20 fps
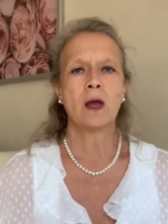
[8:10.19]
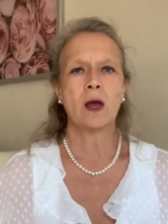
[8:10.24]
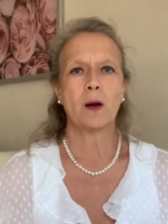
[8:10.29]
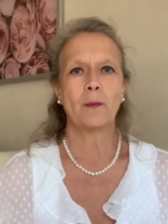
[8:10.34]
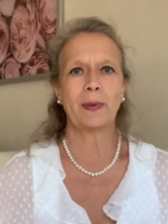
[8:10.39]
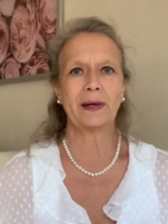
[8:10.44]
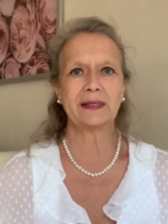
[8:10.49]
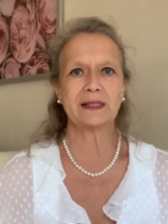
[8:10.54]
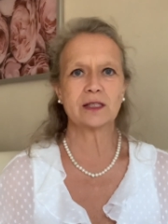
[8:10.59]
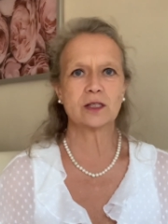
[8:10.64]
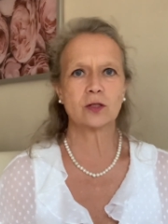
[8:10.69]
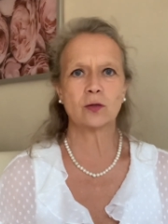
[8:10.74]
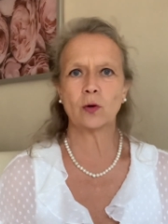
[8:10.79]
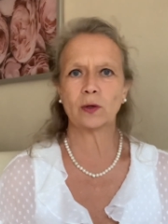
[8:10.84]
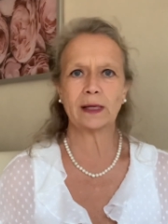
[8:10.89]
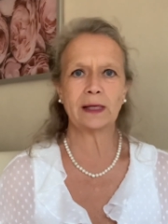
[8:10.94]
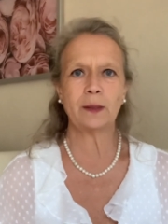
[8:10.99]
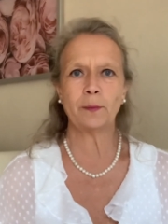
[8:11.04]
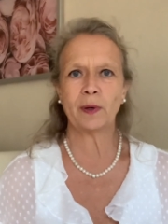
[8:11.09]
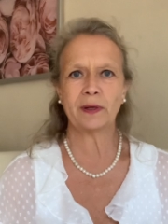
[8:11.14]
but it's not
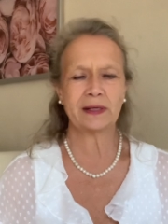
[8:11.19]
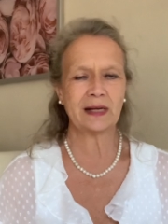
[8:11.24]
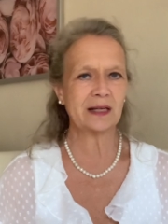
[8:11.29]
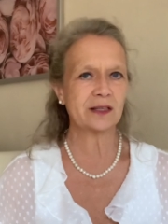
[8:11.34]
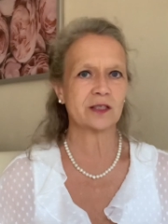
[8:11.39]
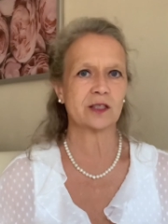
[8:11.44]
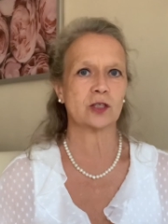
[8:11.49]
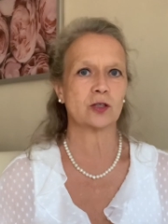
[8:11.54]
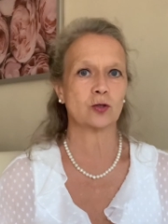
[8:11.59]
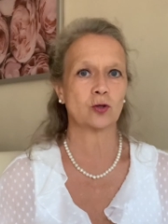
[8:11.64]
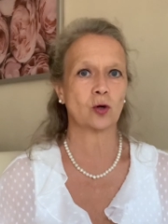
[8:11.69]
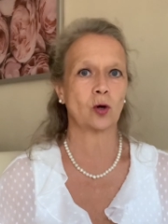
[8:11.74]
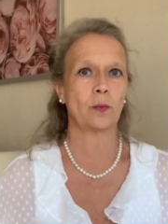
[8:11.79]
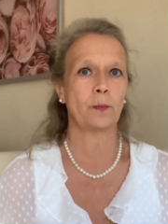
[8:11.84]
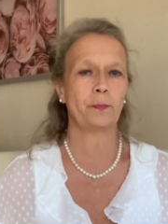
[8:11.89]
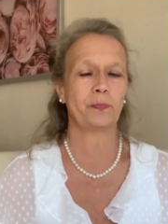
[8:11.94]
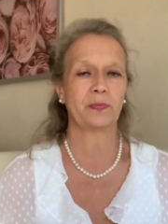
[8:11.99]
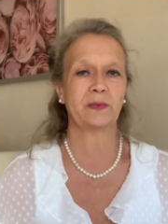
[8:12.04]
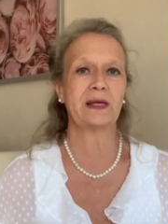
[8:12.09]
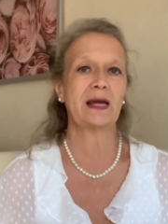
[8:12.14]
anybody else's job.
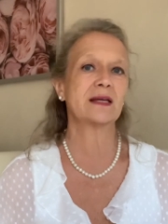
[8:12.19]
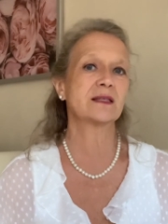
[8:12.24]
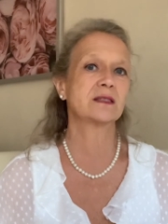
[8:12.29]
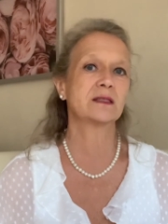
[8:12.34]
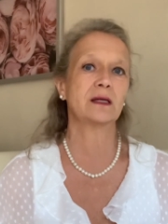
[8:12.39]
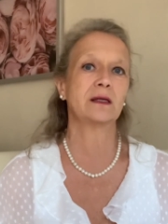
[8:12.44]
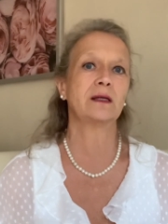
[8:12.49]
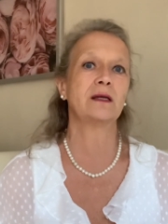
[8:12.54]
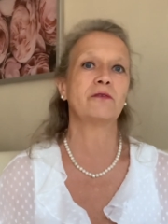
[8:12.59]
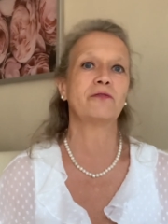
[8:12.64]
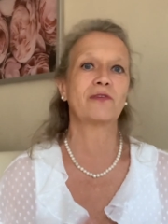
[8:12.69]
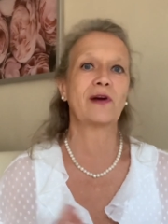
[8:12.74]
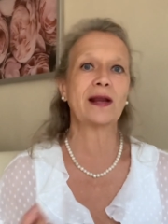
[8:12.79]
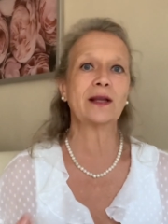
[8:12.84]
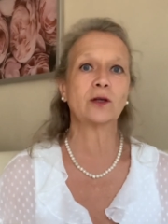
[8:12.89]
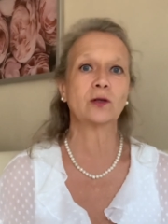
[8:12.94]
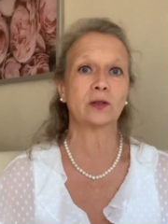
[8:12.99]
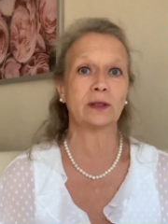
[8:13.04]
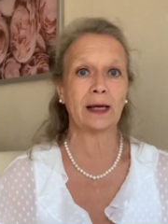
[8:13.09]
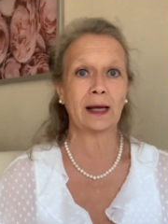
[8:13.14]
Yes, a friend
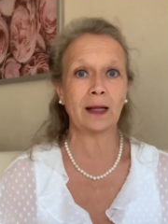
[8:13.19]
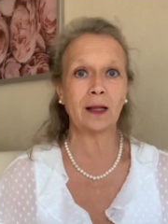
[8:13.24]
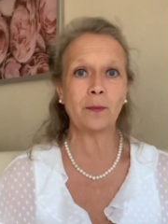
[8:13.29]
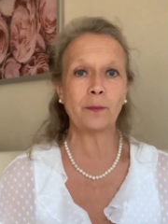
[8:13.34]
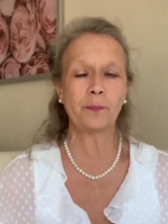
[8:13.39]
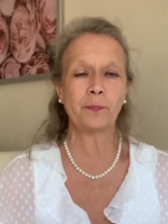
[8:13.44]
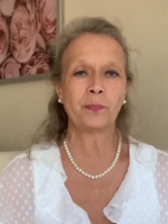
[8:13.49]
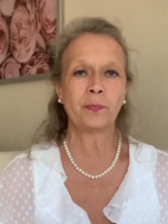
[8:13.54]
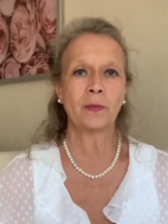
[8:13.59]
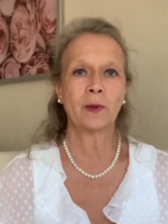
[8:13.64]
could help,